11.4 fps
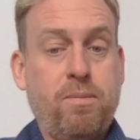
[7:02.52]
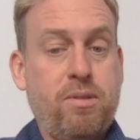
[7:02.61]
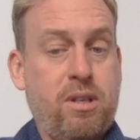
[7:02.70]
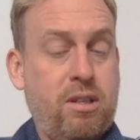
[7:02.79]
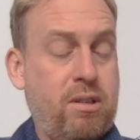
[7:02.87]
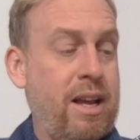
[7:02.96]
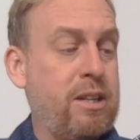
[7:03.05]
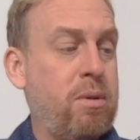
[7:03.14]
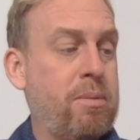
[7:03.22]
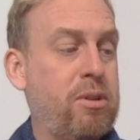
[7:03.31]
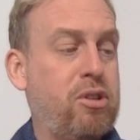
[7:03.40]
This next
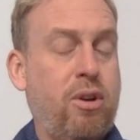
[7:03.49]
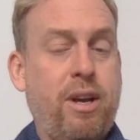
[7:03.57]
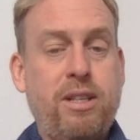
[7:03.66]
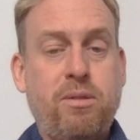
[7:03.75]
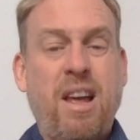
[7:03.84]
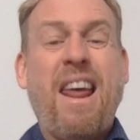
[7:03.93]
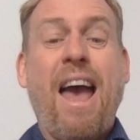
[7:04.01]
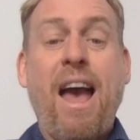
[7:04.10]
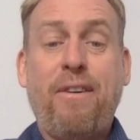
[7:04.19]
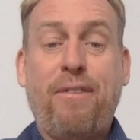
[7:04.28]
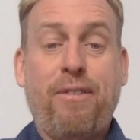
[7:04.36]
one I'm going to show you is an
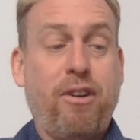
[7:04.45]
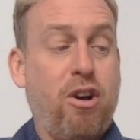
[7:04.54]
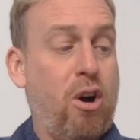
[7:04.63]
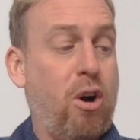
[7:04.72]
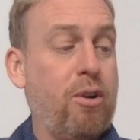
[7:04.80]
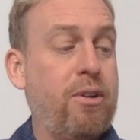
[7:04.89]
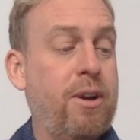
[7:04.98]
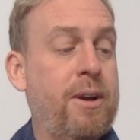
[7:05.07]
F chord,